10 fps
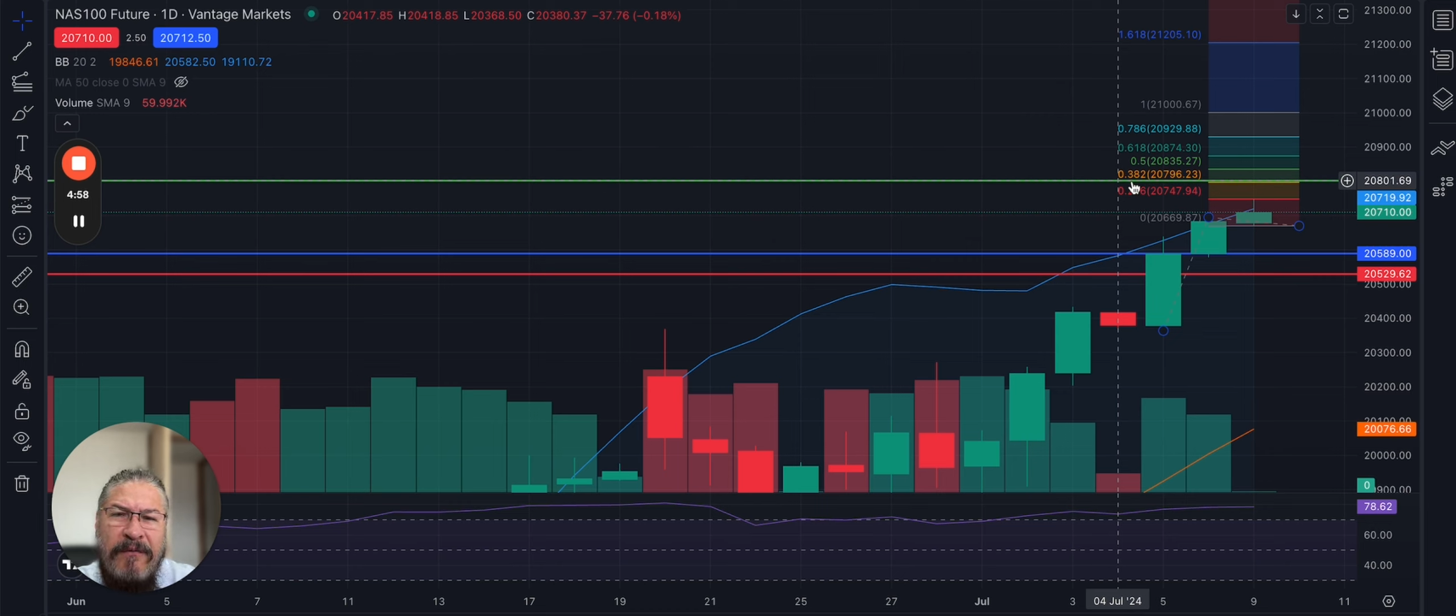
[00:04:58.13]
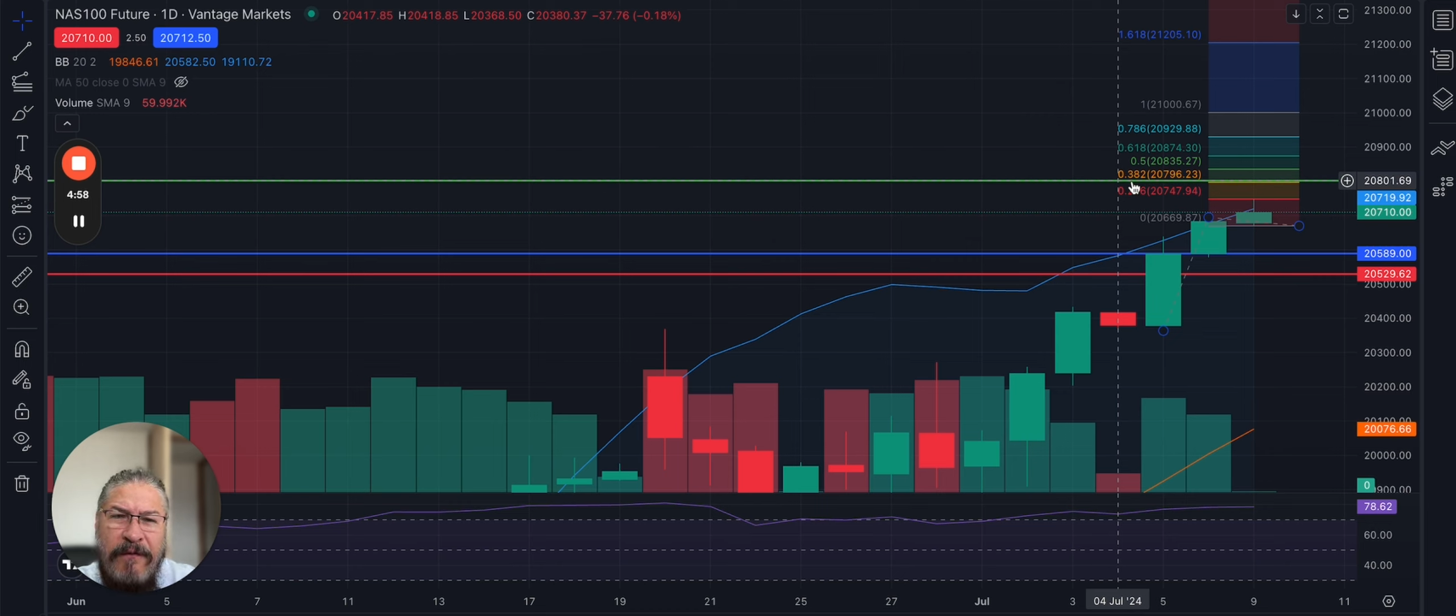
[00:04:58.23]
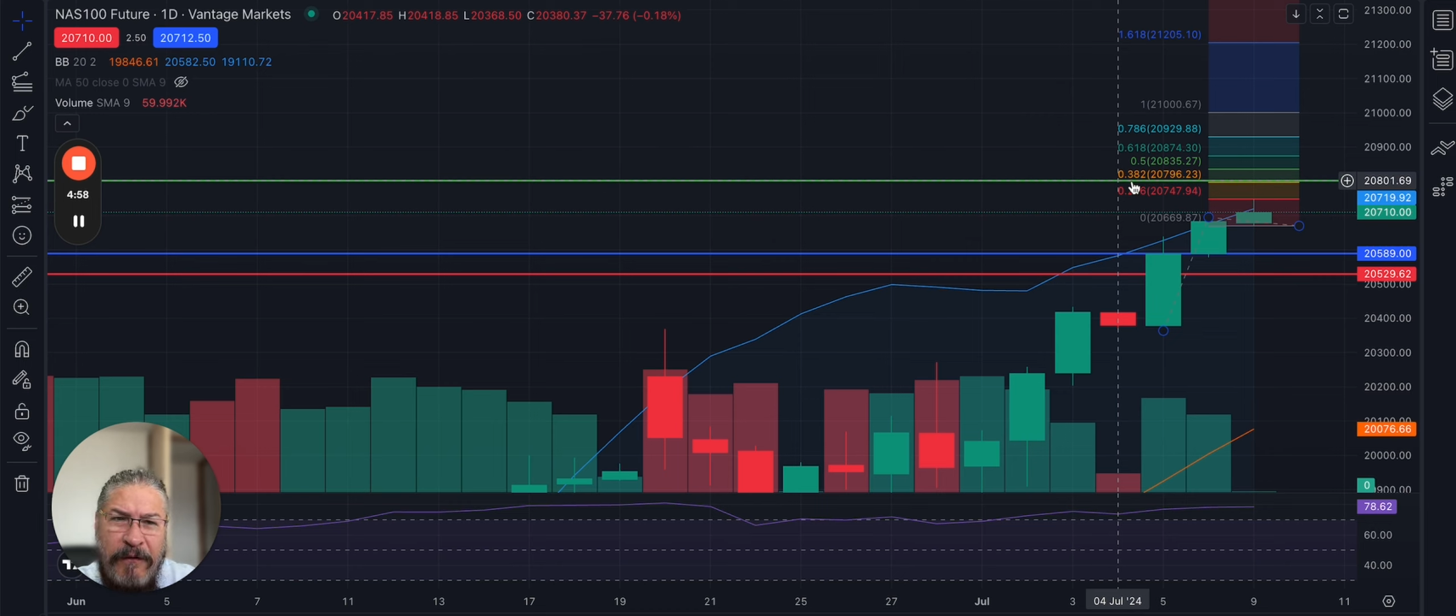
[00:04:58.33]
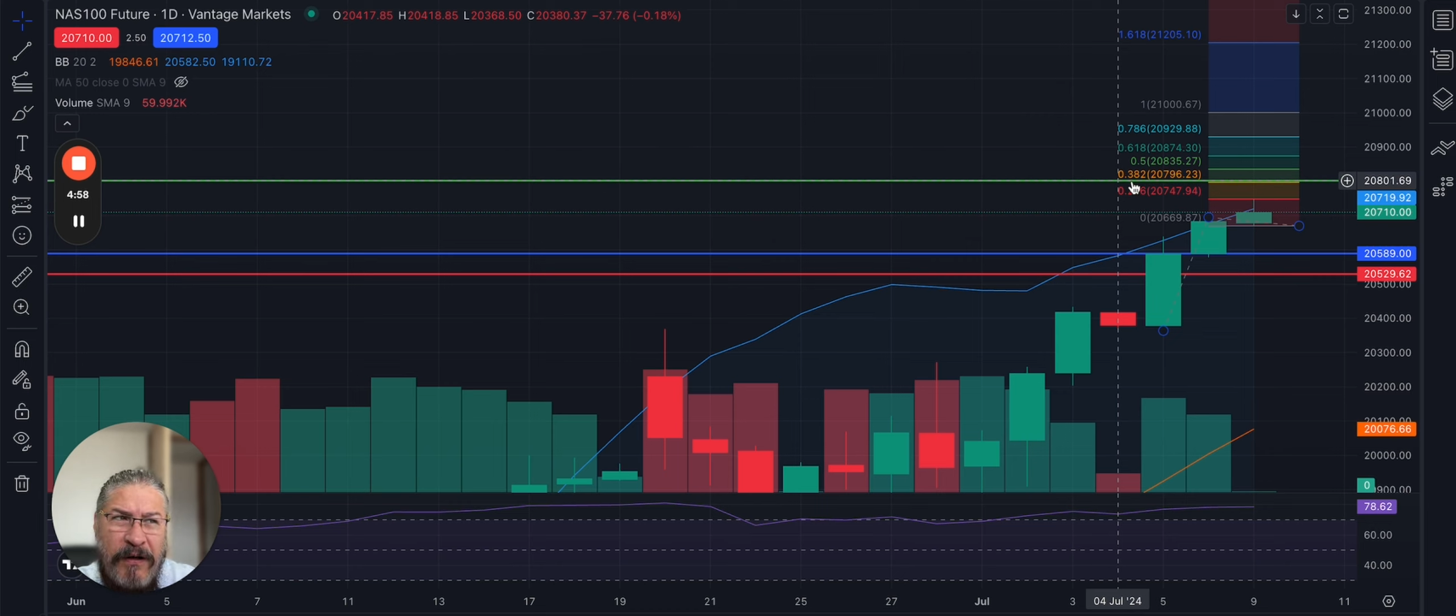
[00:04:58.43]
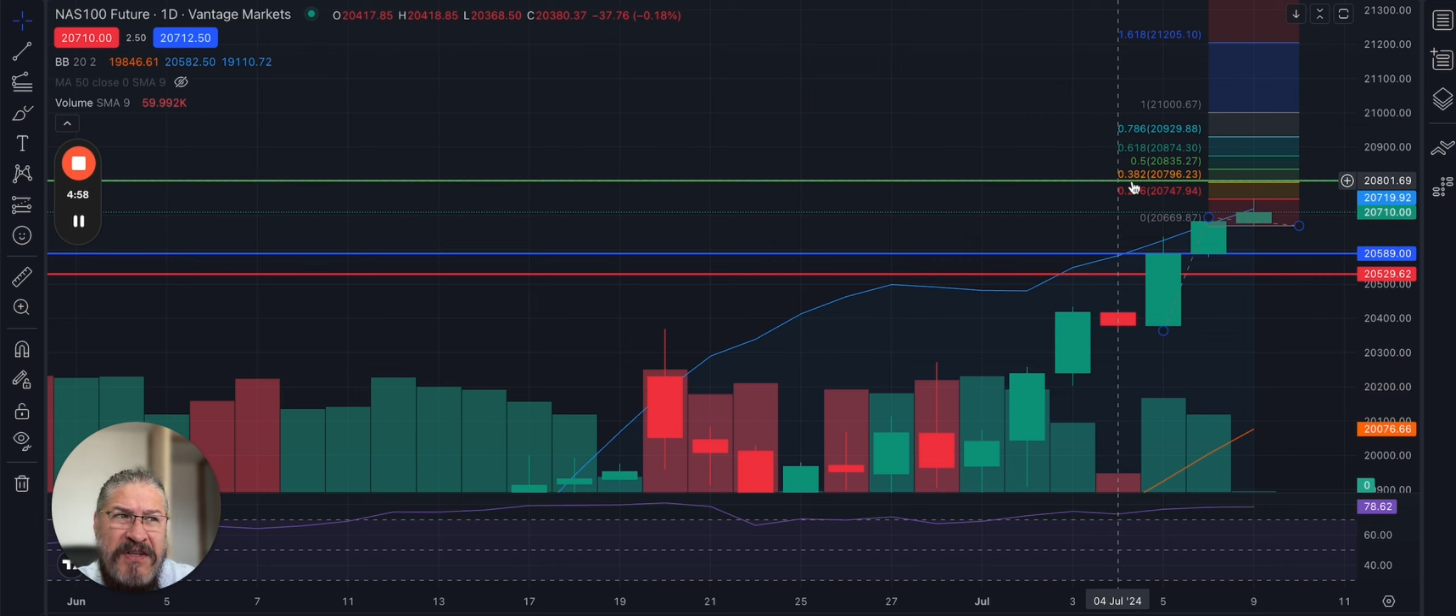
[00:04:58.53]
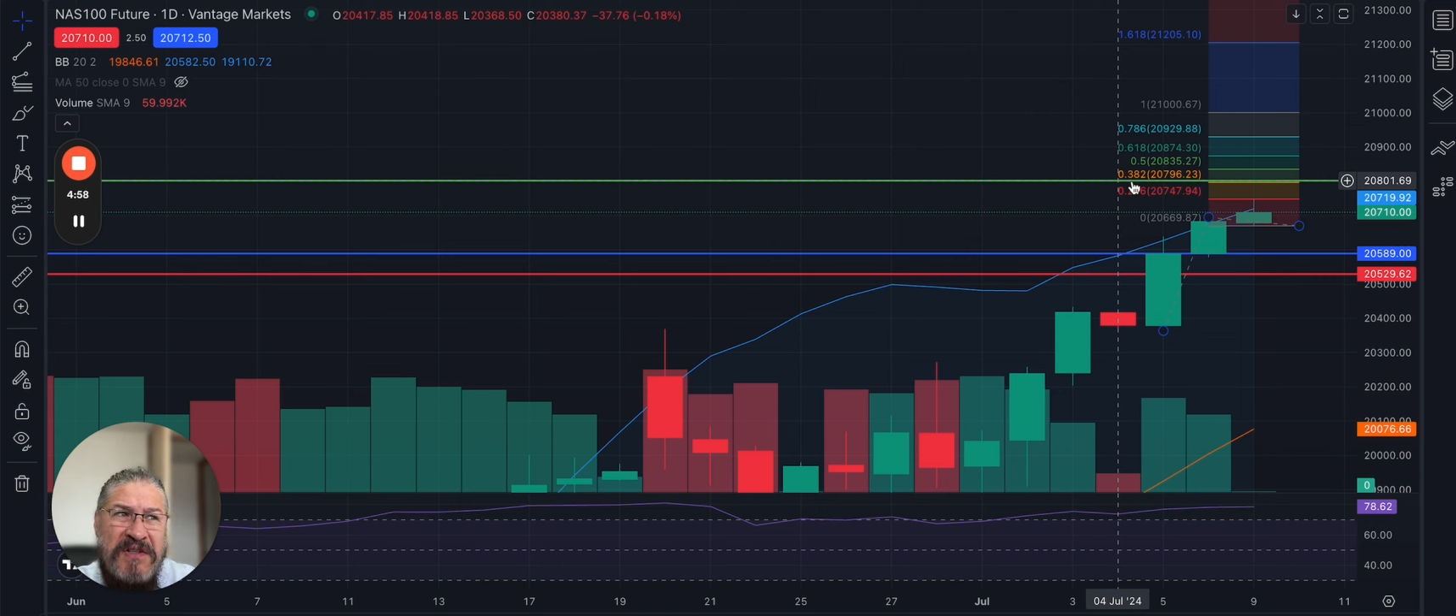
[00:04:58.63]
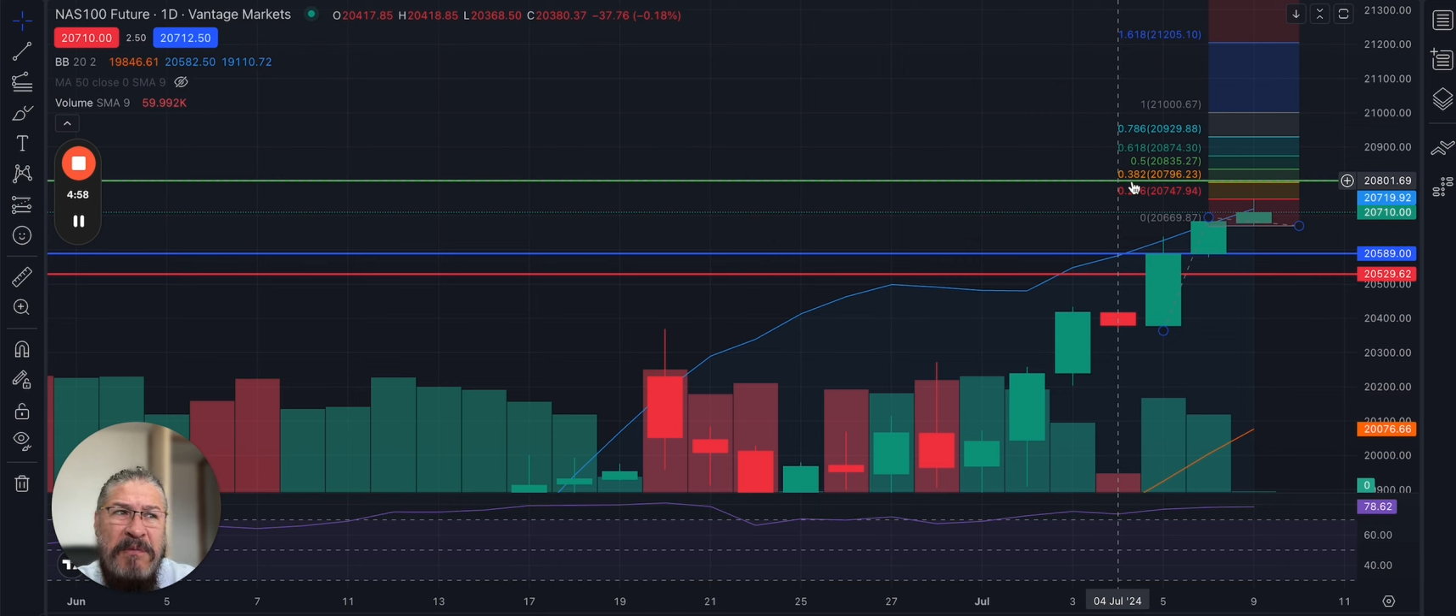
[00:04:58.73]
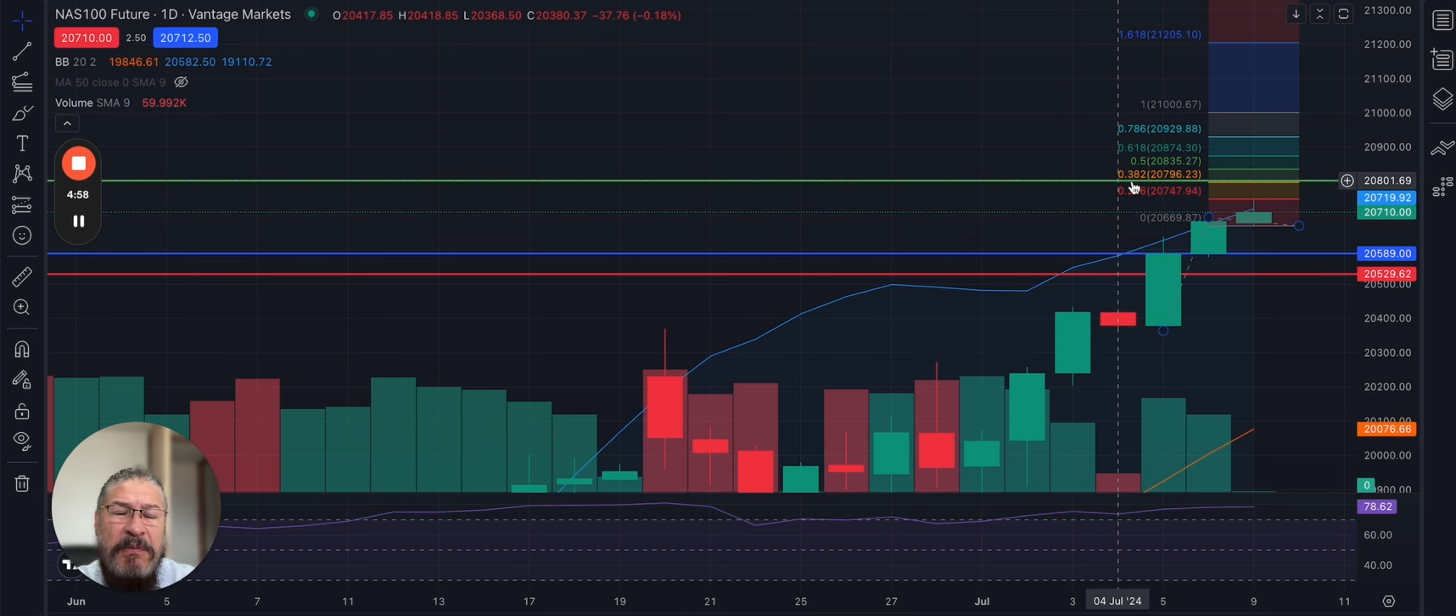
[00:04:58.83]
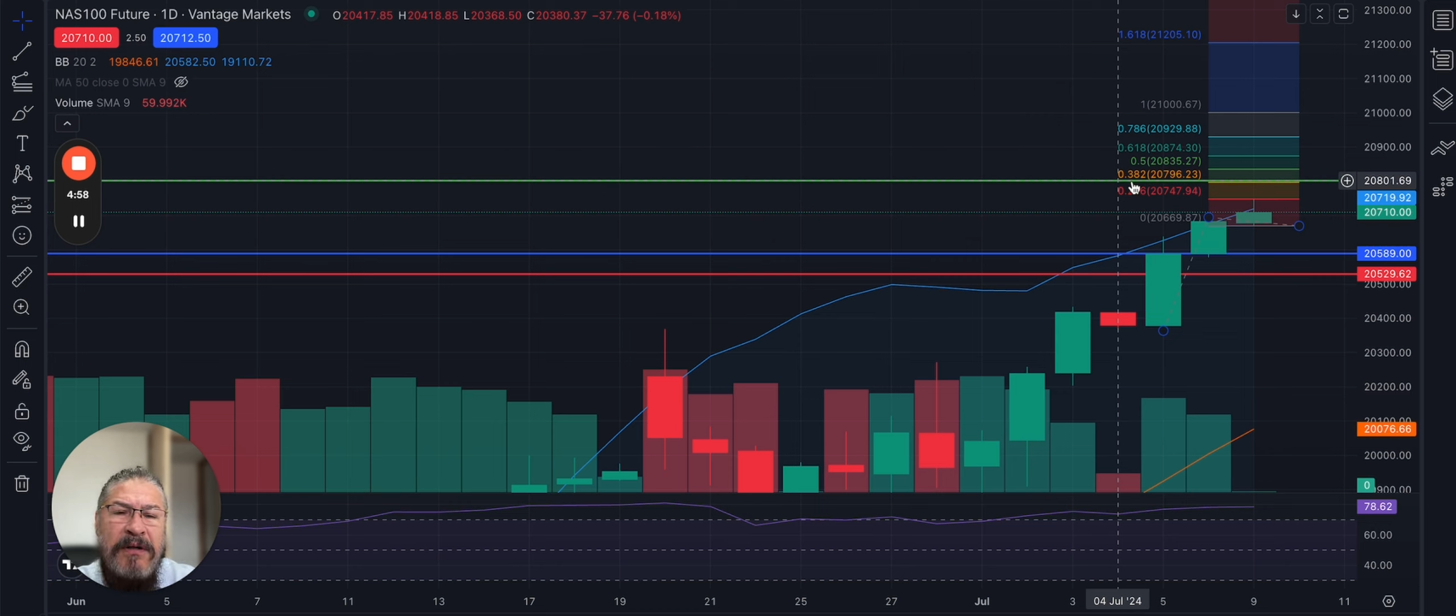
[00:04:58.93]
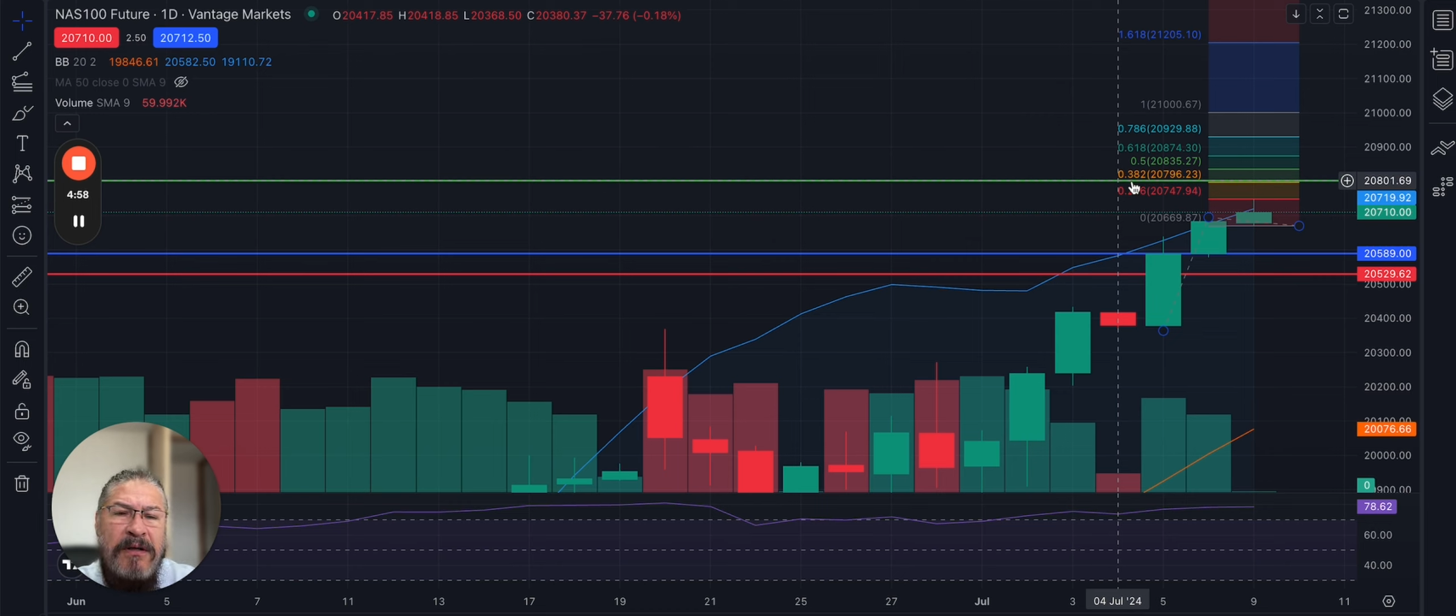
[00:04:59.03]
a Fibonacci
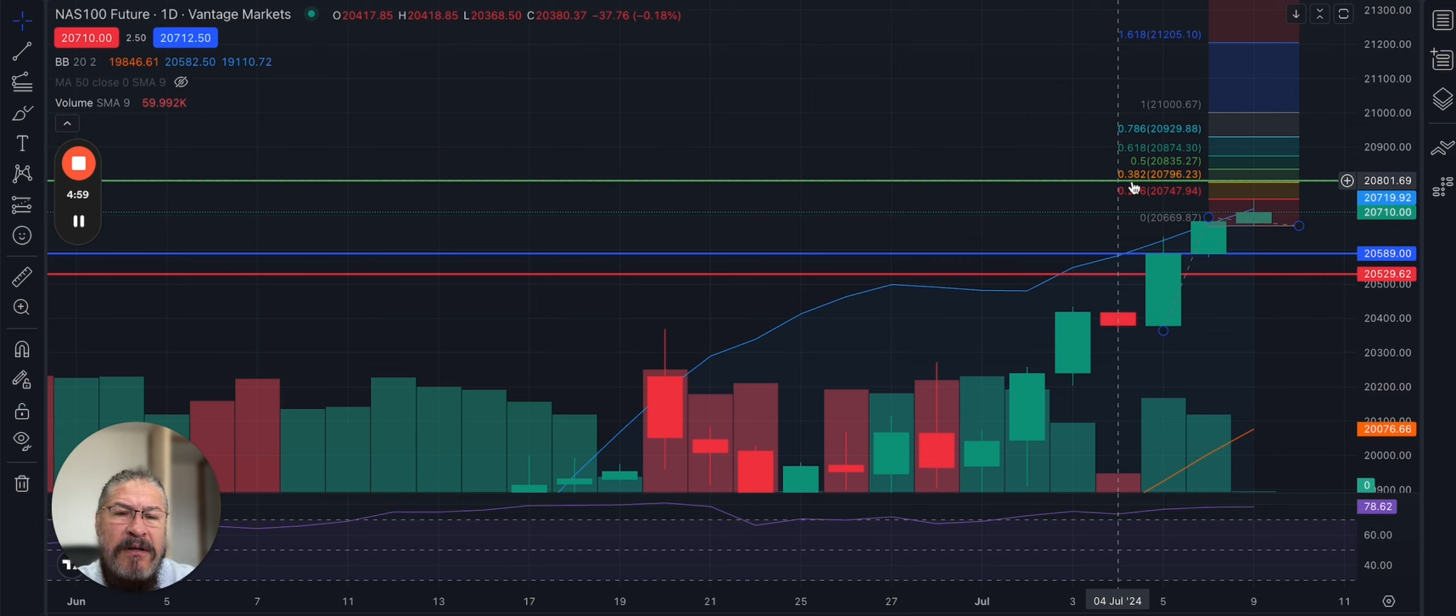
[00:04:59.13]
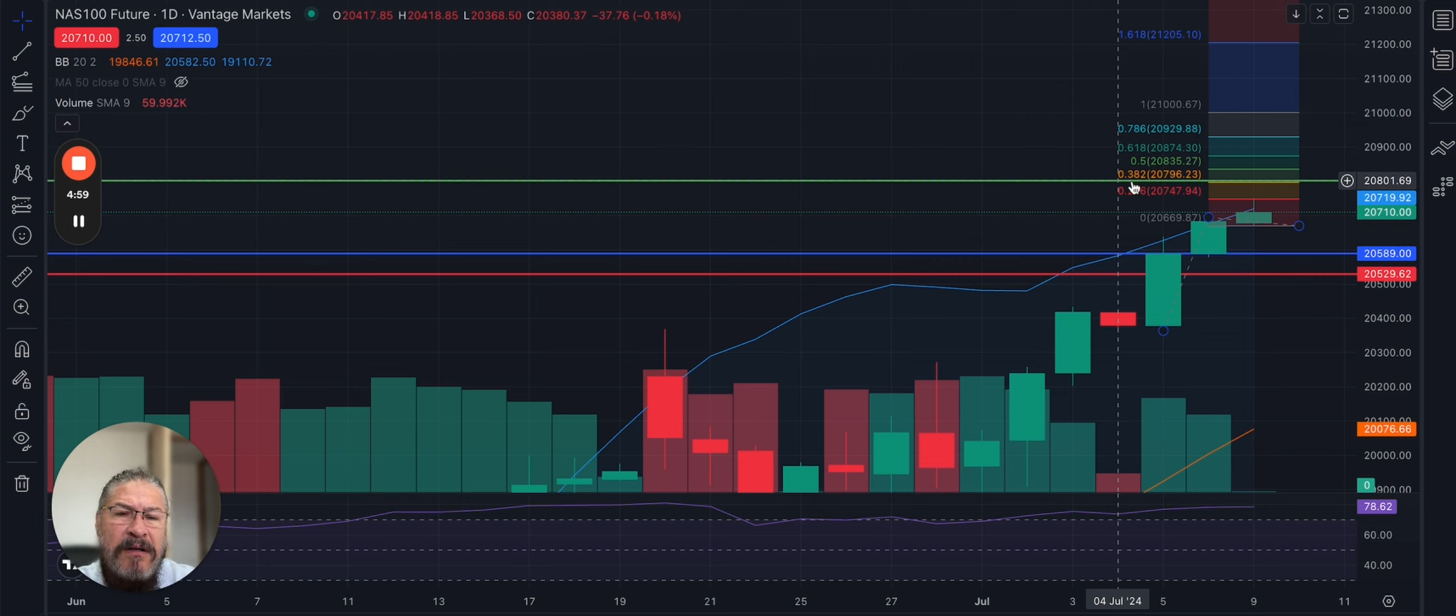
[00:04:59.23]
number.